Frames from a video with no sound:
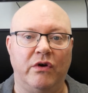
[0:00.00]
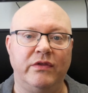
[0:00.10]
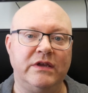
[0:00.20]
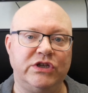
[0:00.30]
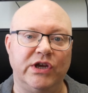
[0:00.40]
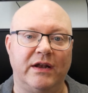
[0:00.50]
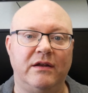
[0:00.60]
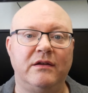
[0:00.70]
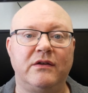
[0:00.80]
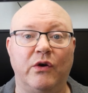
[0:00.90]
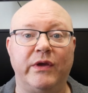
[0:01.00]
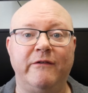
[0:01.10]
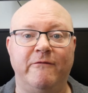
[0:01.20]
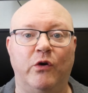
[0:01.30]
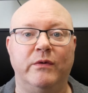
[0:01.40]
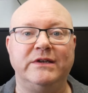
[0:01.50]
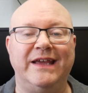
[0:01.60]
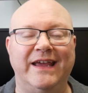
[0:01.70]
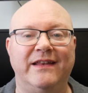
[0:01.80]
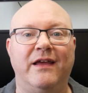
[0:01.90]
on this channel going forward
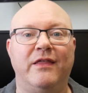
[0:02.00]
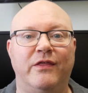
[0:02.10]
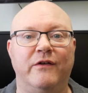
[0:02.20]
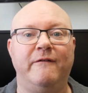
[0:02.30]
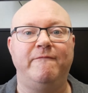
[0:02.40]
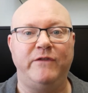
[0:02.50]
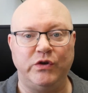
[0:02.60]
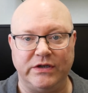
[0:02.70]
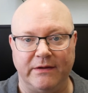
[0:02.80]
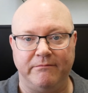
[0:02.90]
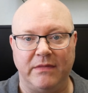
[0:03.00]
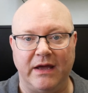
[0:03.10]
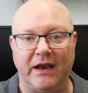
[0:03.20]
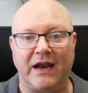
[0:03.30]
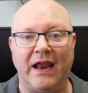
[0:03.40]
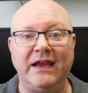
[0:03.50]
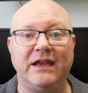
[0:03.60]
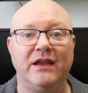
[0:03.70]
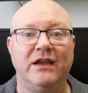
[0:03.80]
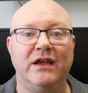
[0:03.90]
in the future. And I'd
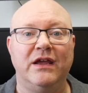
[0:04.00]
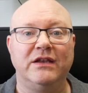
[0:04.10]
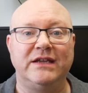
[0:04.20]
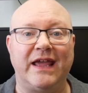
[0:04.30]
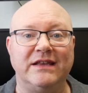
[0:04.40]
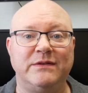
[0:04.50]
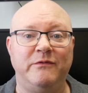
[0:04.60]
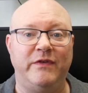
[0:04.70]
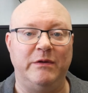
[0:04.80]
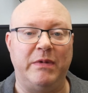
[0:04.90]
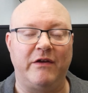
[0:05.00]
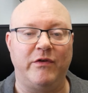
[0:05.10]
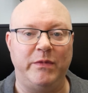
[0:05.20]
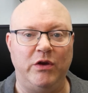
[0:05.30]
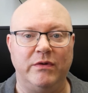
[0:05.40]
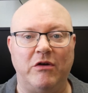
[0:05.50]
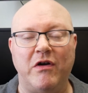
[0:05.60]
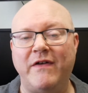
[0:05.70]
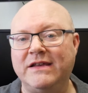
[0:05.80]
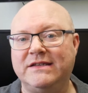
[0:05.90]
like to get some feedback from you. Now,
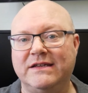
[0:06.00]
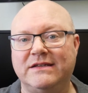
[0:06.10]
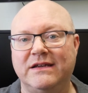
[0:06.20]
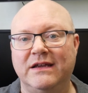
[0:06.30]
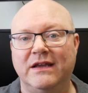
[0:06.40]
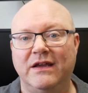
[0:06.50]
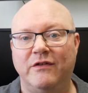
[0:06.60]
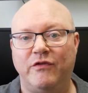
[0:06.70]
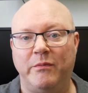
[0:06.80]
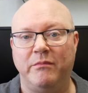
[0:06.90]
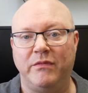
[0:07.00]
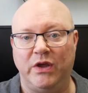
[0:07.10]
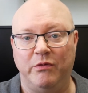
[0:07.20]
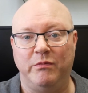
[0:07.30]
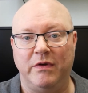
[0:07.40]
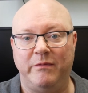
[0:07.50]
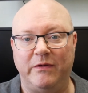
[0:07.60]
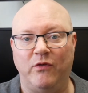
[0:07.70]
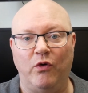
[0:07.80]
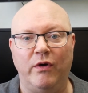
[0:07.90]
I've asked this from you
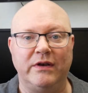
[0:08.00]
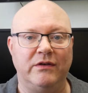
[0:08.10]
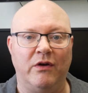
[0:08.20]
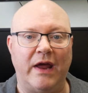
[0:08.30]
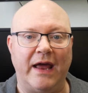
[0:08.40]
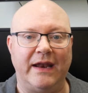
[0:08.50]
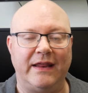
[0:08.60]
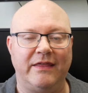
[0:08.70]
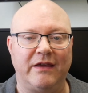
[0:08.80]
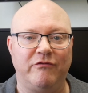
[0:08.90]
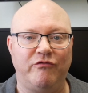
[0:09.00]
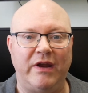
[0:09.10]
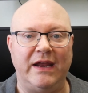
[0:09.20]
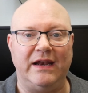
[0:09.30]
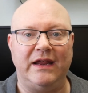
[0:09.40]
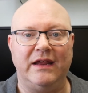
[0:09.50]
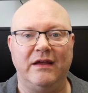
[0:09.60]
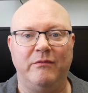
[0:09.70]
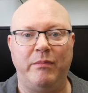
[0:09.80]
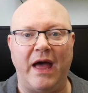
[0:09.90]
before and not had anything really
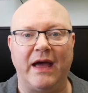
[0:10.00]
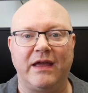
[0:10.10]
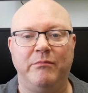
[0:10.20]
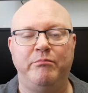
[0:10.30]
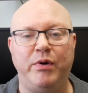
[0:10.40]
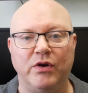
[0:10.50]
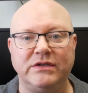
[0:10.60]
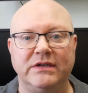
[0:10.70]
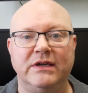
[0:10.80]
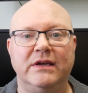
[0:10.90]
back, but